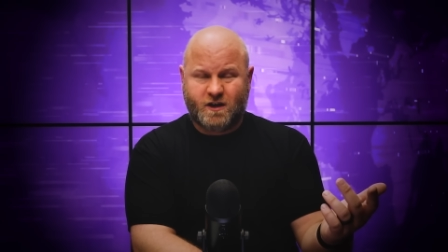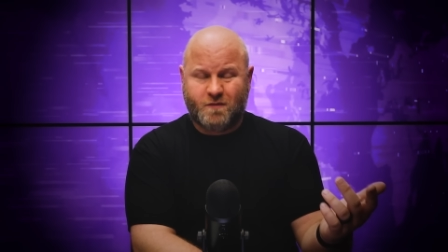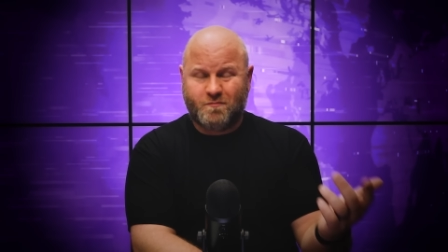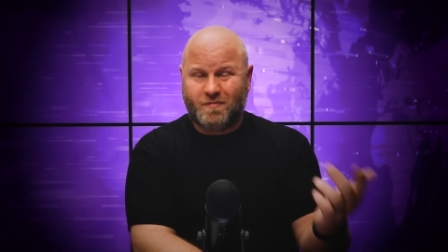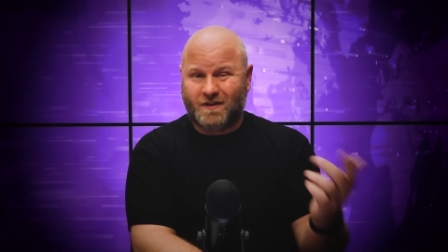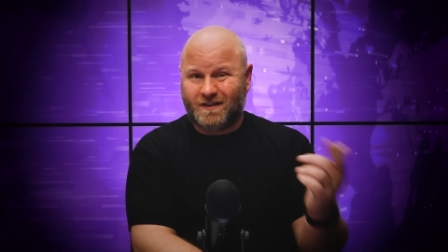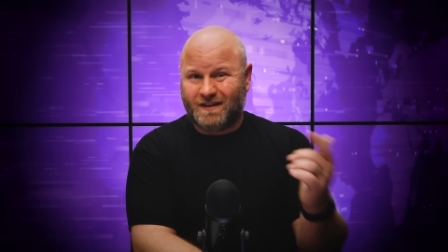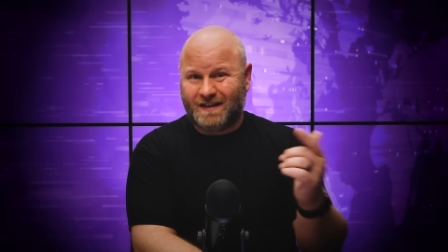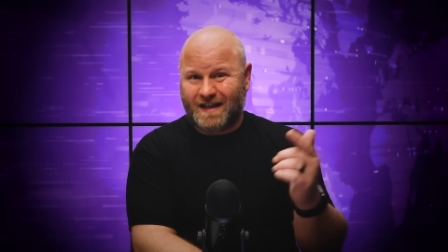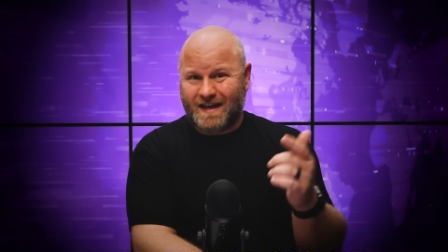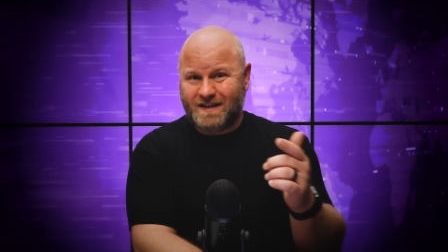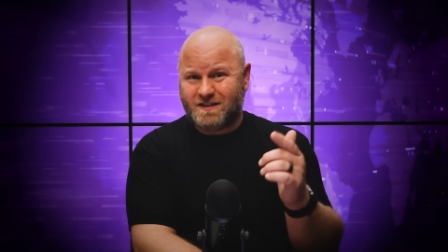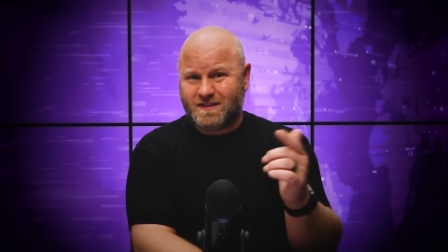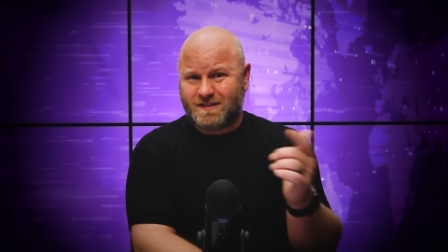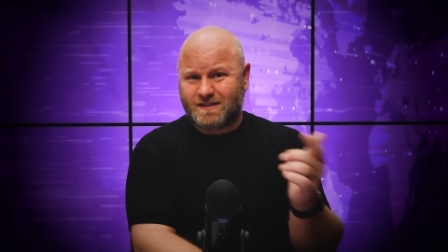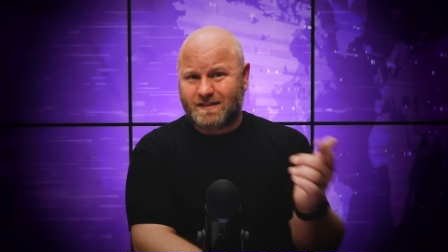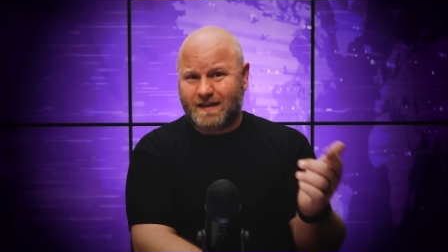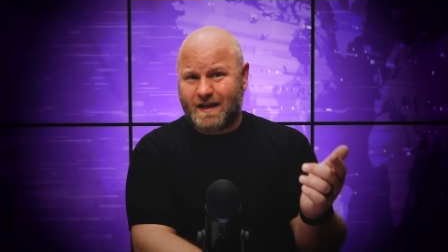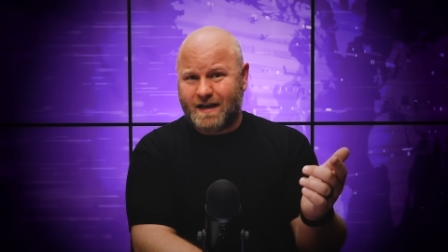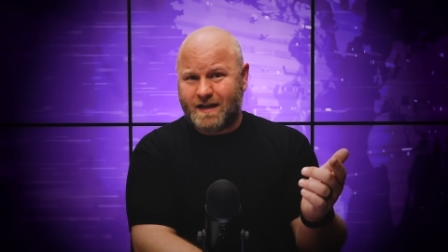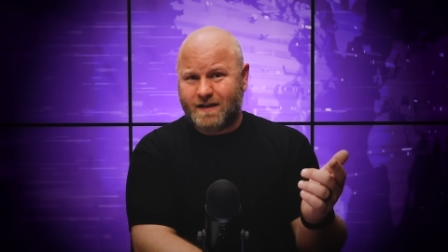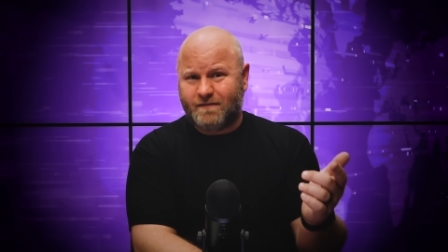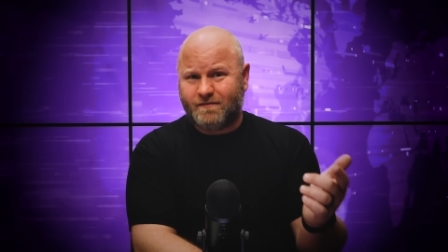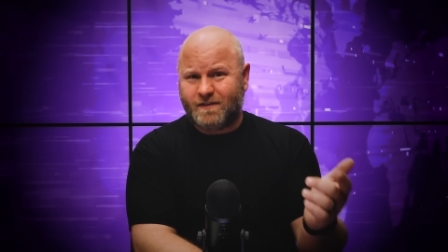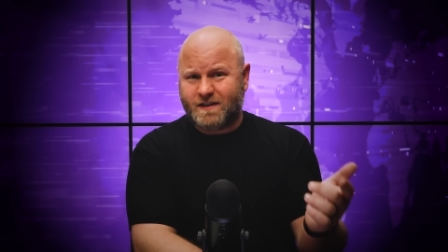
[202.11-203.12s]
But
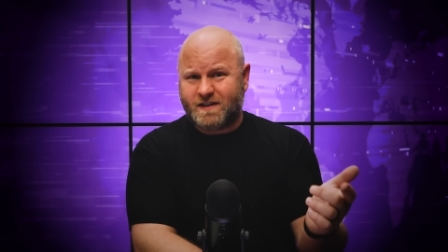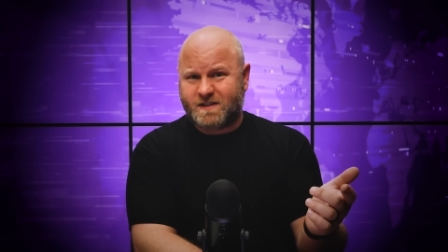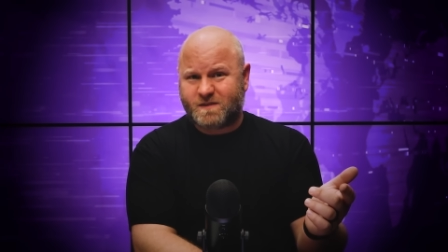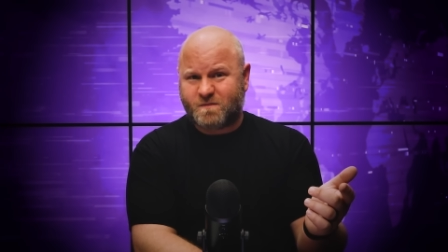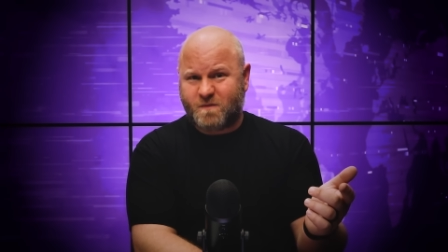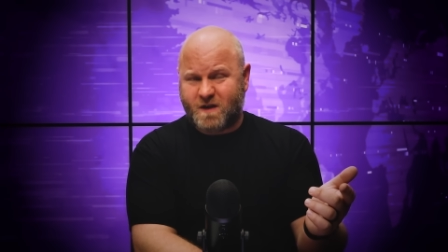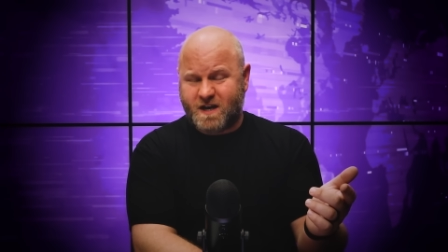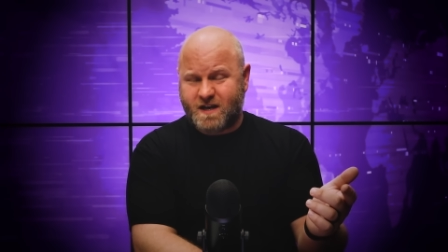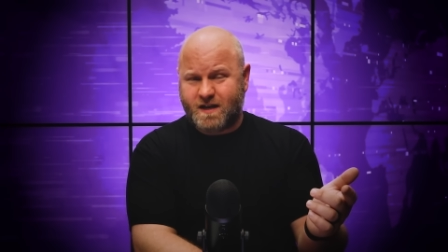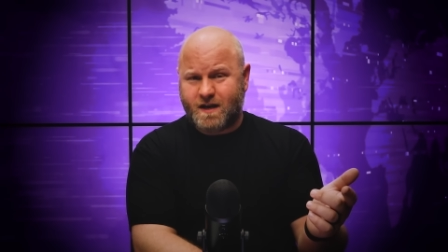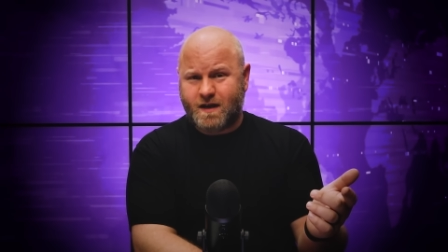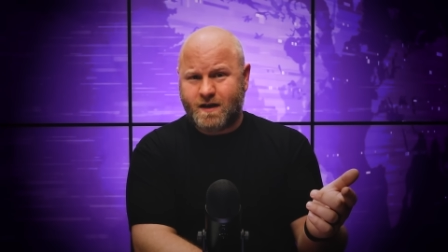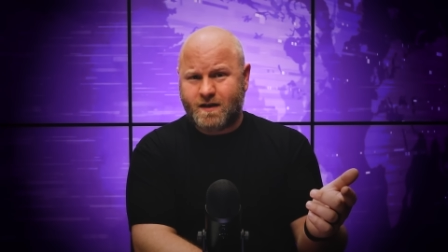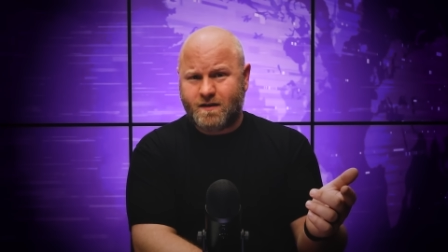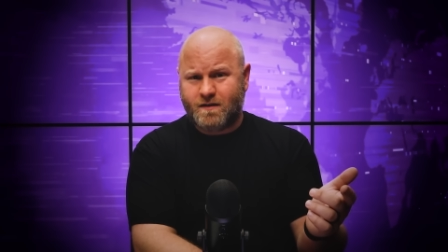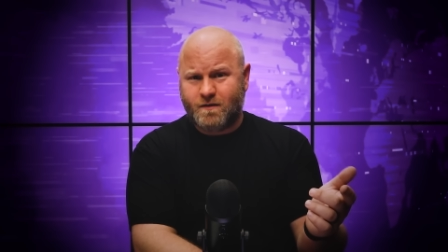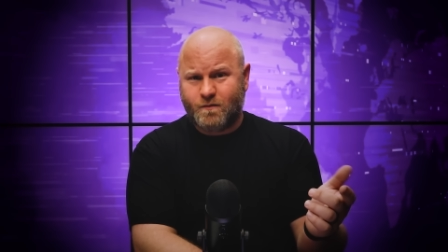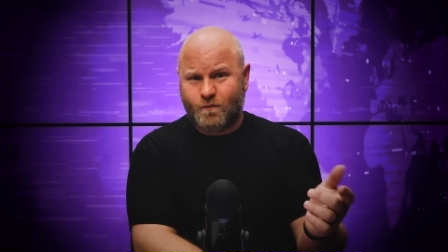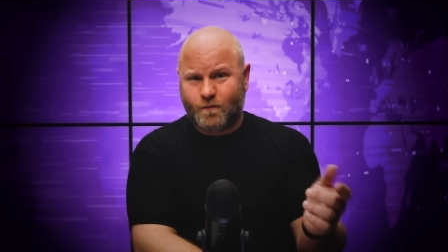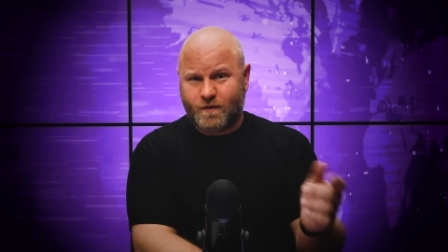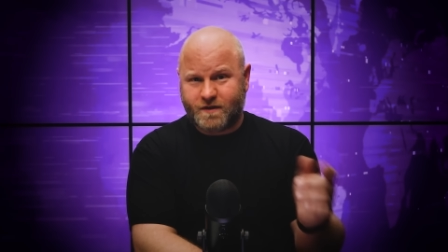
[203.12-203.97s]
legislatively speaking,